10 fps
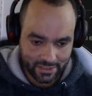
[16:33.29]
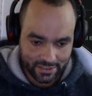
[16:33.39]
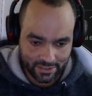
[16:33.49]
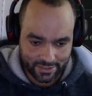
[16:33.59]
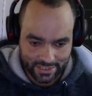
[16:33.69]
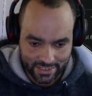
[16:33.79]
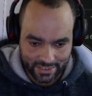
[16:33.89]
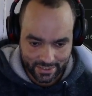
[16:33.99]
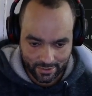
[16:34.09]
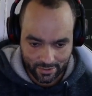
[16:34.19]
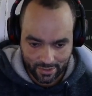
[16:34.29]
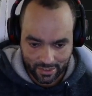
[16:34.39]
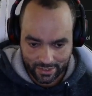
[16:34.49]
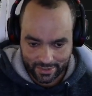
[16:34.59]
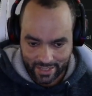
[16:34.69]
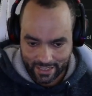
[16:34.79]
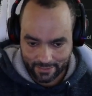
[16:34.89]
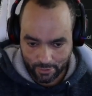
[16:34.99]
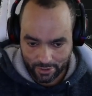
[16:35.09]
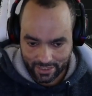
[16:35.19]
So this is the
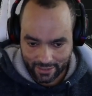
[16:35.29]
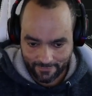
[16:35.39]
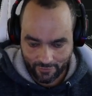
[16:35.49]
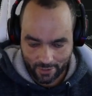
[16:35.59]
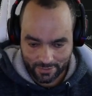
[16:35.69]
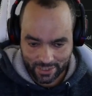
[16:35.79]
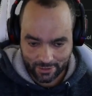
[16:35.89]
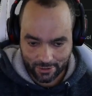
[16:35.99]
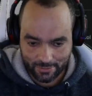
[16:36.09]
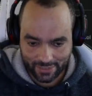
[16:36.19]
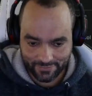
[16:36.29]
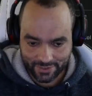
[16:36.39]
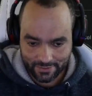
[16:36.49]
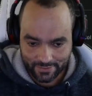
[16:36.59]
endpoint that forms our command.